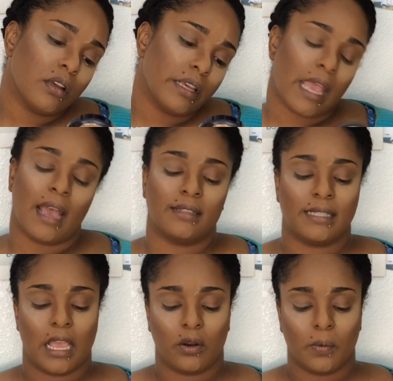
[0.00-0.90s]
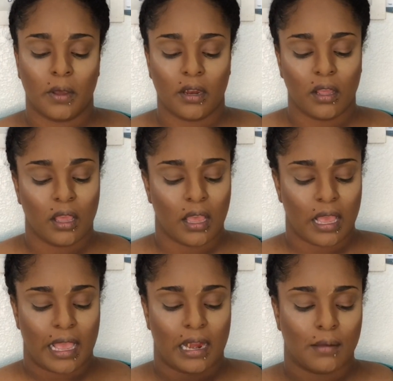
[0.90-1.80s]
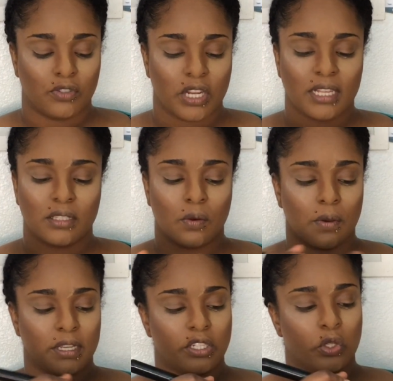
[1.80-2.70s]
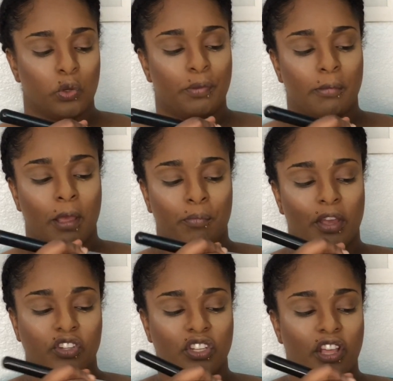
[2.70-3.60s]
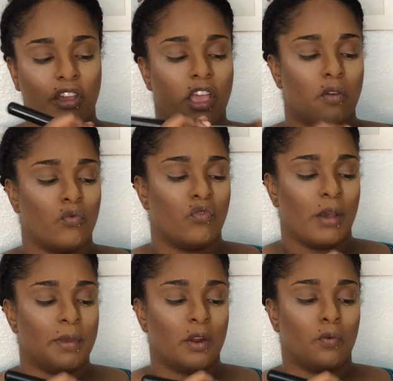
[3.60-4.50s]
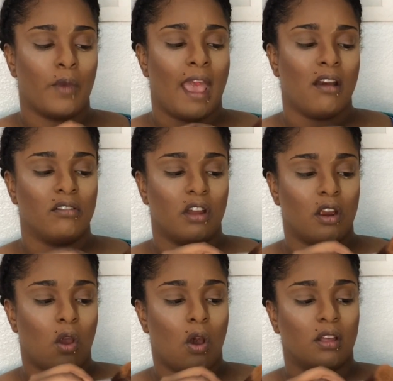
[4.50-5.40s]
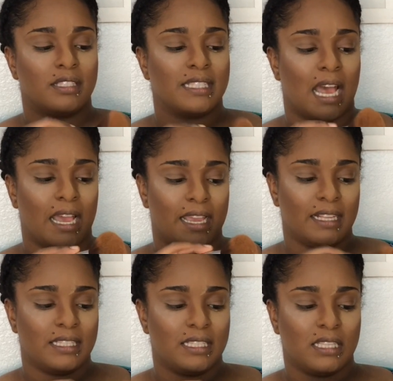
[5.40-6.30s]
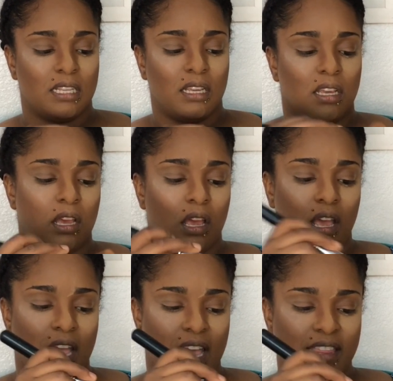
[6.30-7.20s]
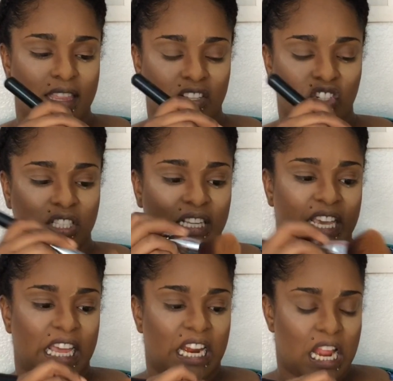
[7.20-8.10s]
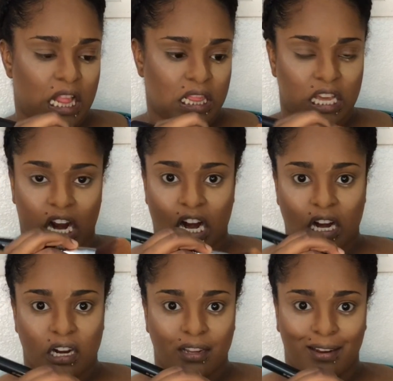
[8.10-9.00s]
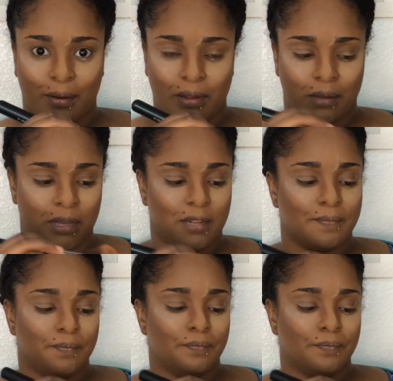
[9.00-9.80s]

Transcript: Yeah, sandalwood. And I'm just going to put my brush in there and rub it around on all sides and just get it in there. You know what I mean?